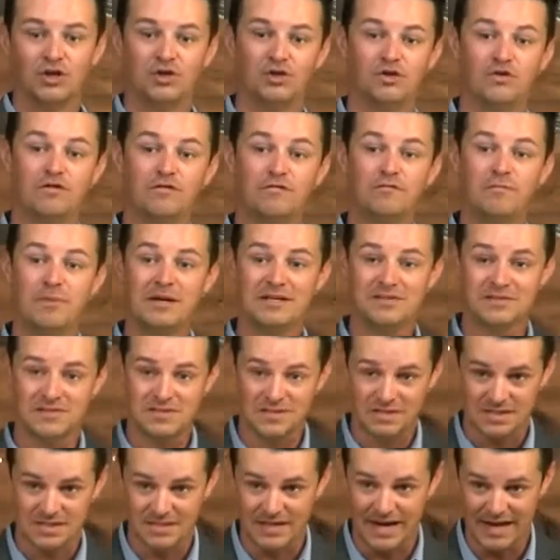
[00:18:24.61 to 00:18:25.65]
you've been
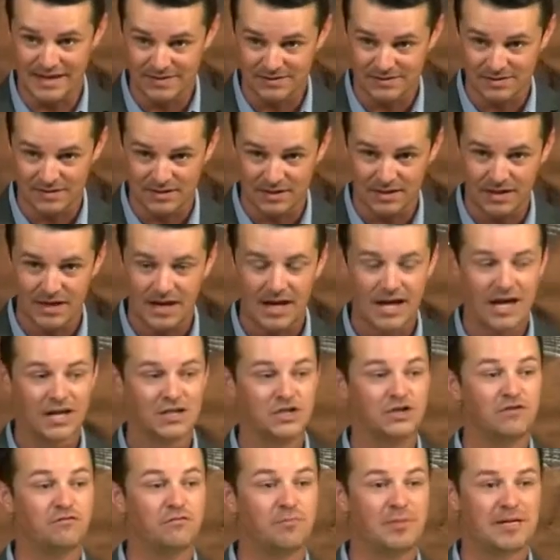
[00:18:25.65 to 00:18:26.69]
sent,
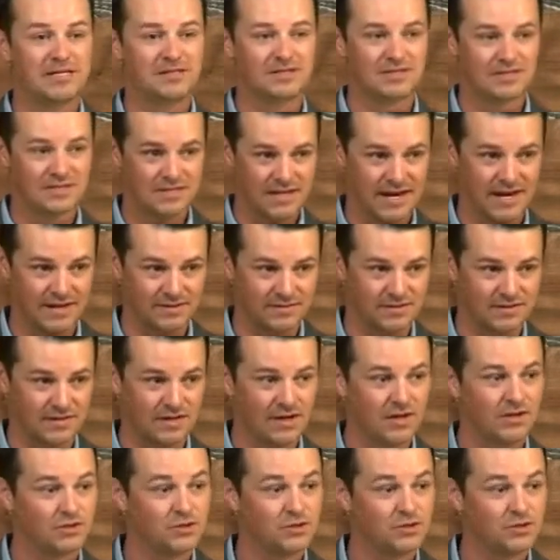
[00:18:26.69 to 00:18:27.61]
and you've been sent